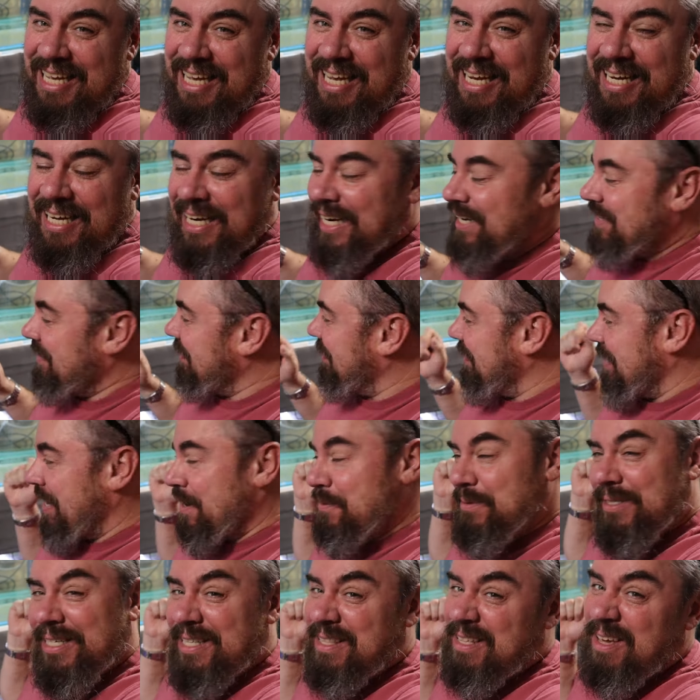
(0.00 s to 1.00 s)
that, and
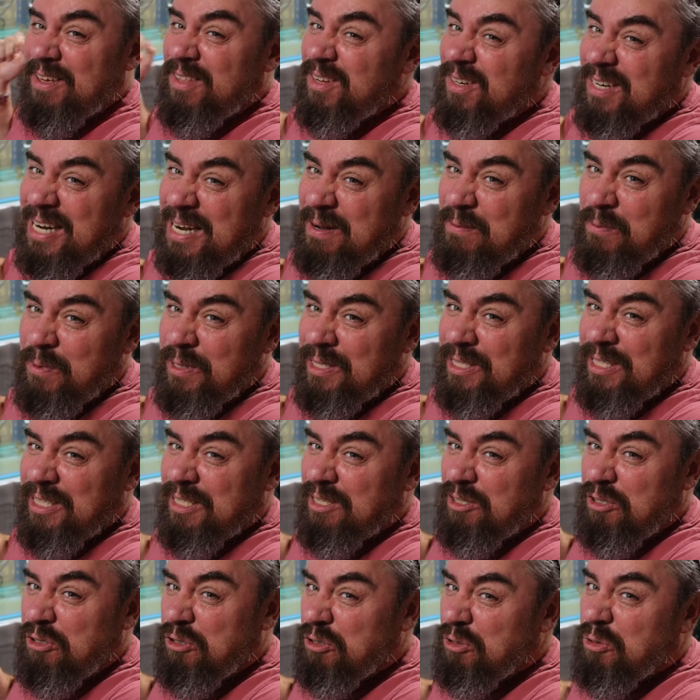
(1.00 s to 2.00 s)
I was in the other camp, which
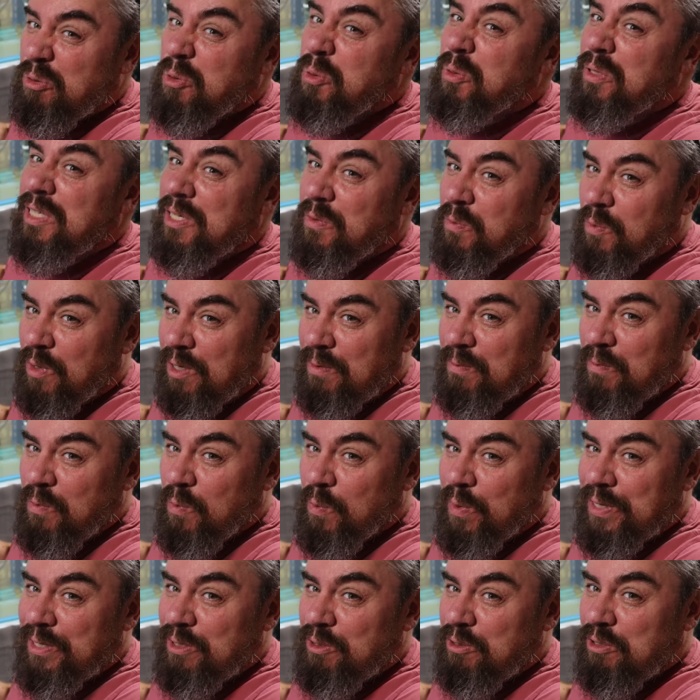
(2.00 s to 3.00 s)
is you should only worm
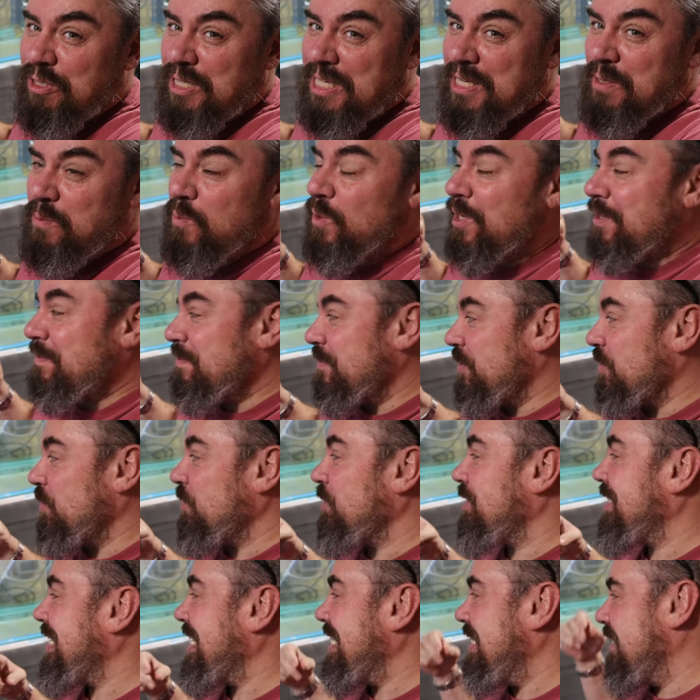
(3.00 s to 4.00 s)
when you see worms
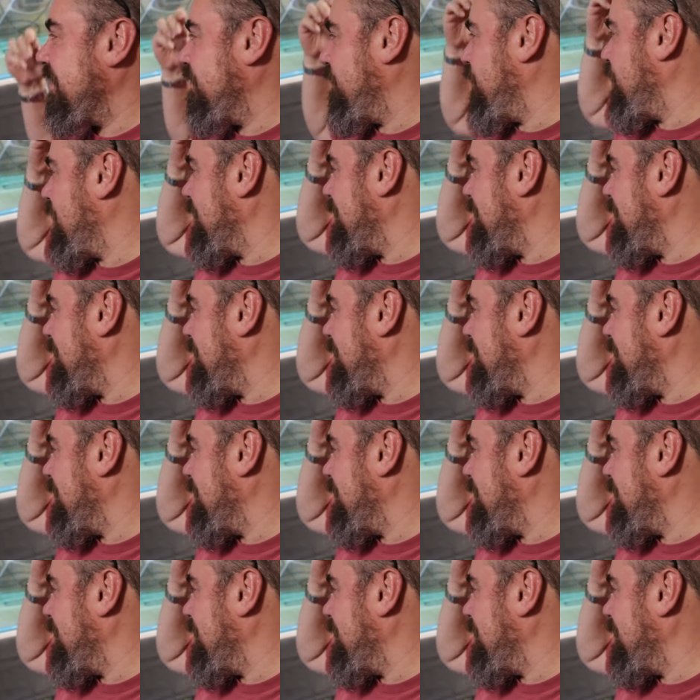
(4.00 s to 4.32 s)
or signs of